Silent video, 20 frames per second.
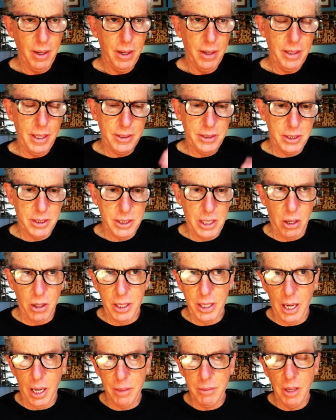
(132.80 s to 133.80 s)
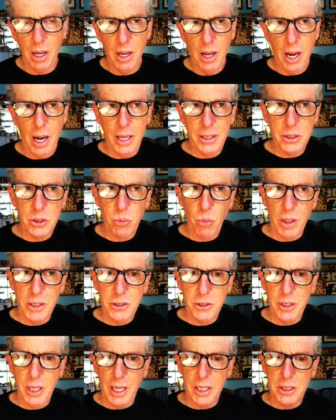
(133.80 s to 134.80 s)
necessarily. I just
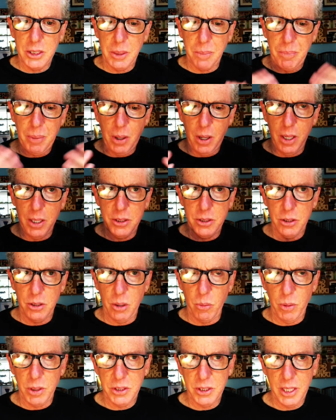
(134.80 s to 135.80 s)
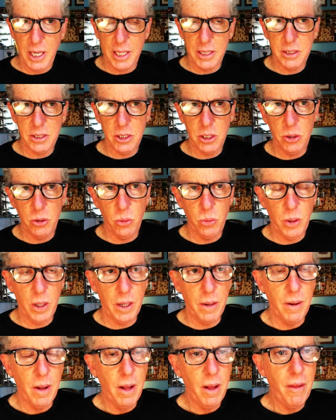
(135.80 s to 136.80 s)
want you guys to ponder. I want you guys
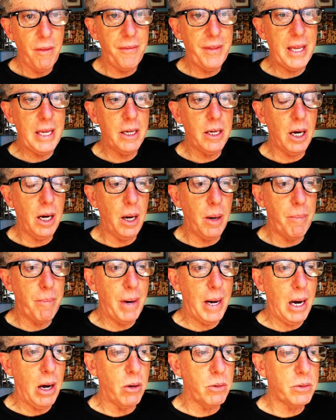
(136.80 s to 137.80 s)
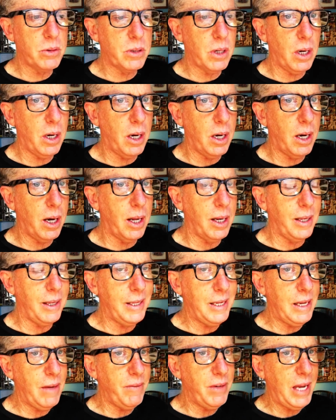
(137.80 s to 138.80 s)
to think about
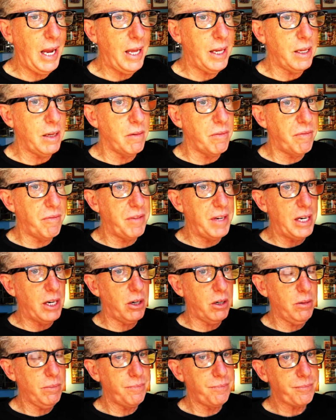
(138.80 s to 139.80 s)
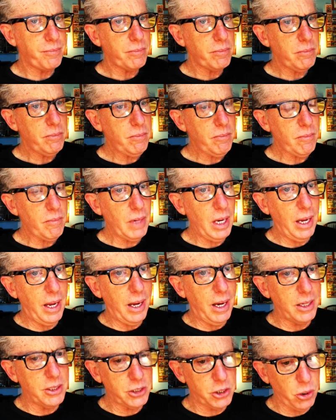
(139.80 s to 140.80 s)
alleviating fear
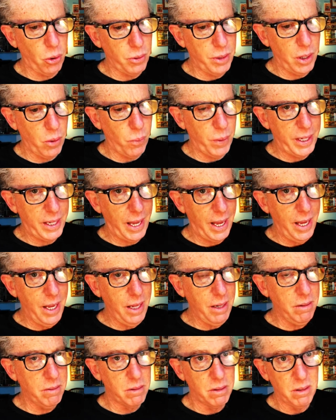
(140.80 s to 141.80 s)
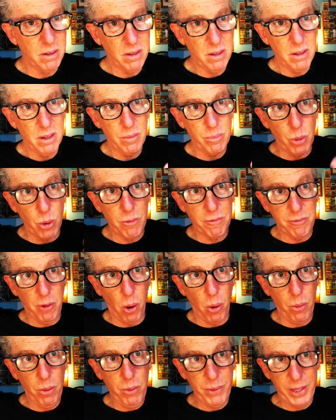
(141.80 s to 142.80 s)
so that we can move
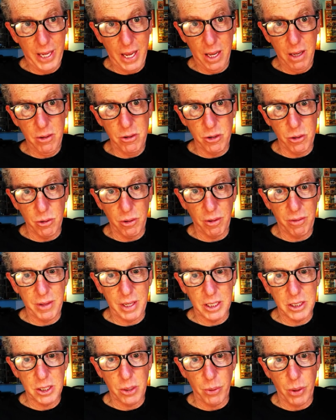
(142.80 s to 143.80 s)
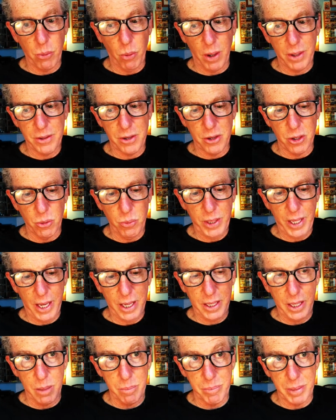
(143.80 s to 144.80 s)
forward. We can do the things that we want to do. We
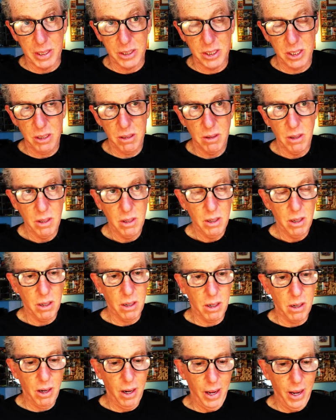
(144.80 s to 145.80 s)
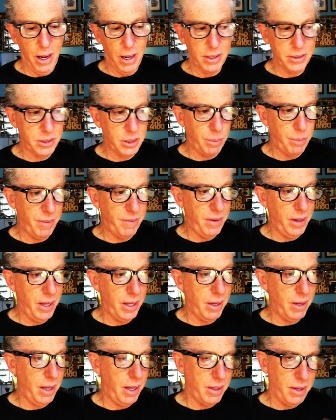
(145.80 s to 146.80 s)
can't get busy.
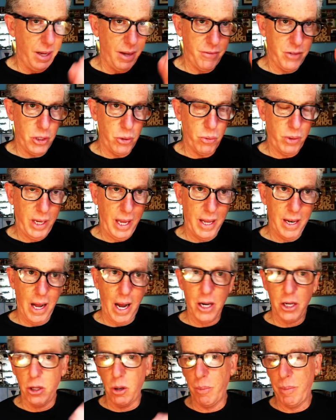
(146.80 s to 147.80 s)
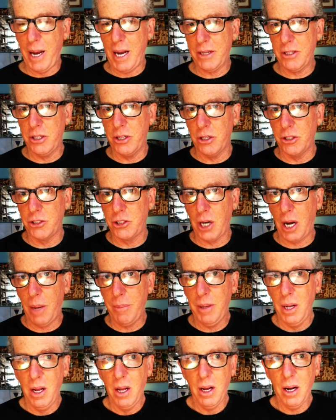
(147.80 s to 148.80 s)
If you cannot go back to your
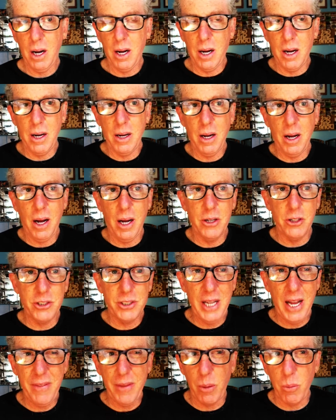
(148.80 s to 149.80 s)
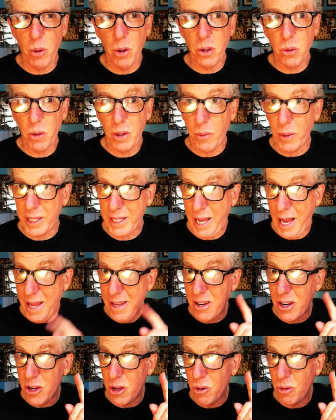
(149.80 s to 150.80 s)
job, understand that. What
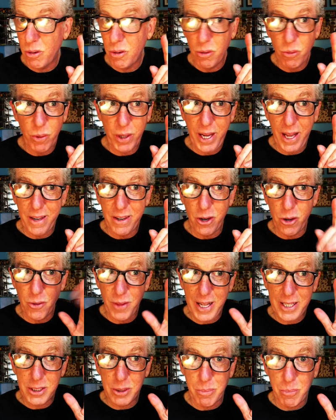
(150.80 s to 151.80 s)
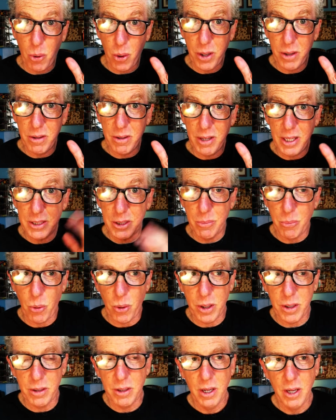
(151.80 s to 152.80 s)
can you do? What can you do? That's
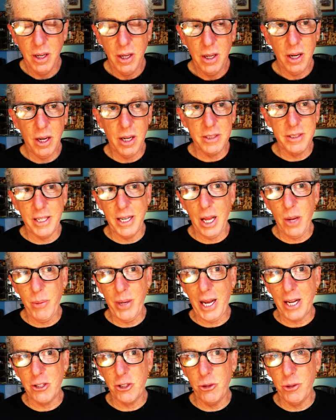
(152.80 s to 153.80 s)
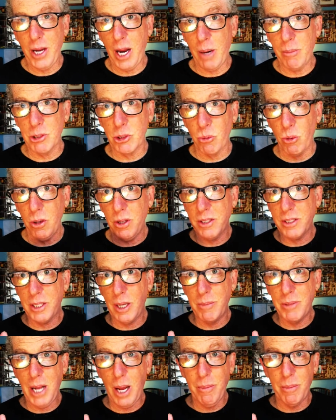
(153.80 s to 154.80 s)
important. Today we got two cameras rolling at the
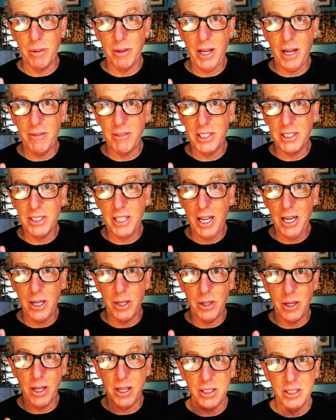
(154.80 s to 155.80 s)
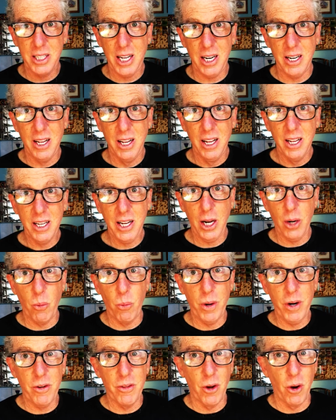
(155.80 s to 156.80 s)
same time. I'm kind of excited. It's kind of
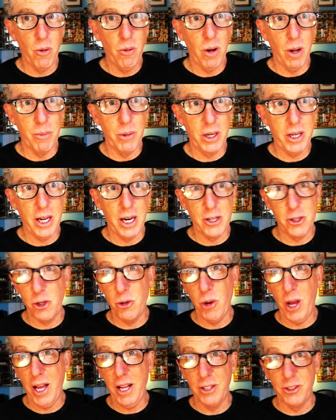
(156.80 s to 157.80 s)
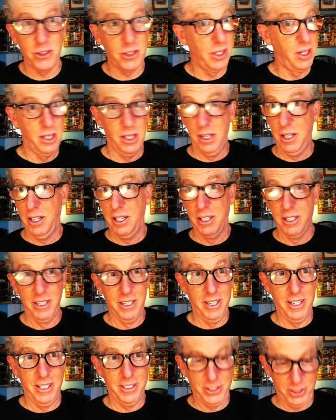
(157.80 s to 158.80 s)
weird though. I'm looking at two heads.
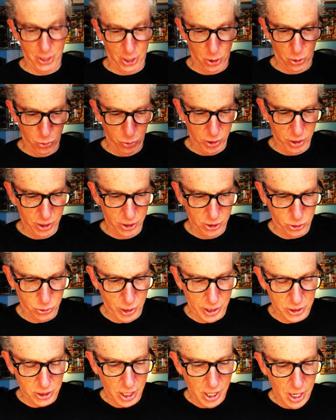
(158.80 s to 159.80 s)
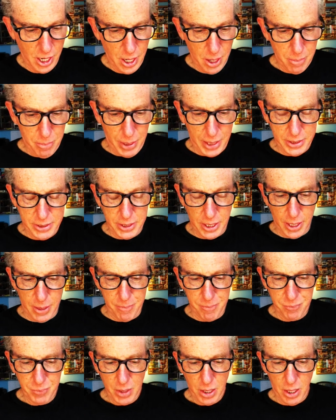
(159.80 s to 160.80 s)
It's a little strange. But
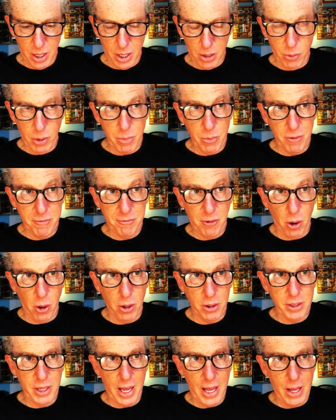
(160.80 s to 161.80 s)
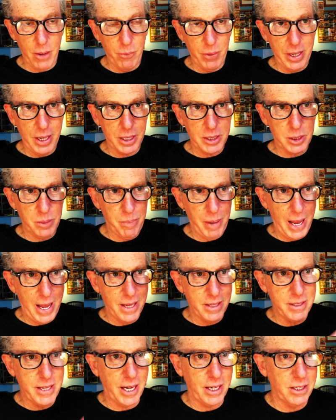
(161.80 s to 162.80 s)
we move forward and we
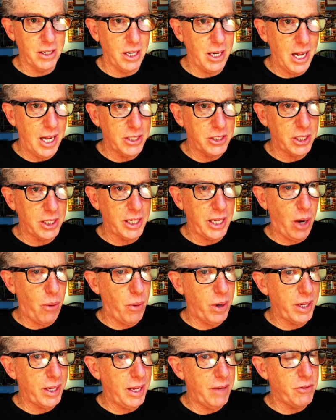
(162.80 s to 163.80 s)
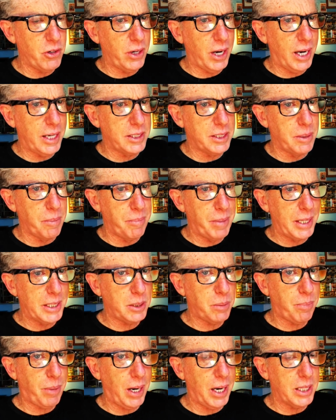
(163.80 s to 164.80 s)
expand technologically. I want to give you guys the
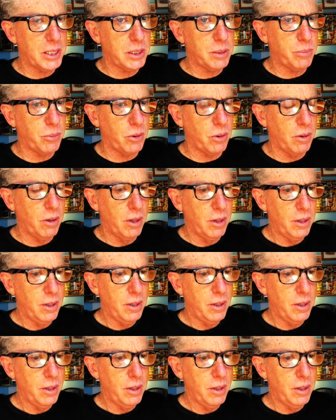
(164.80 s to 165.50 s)
best possible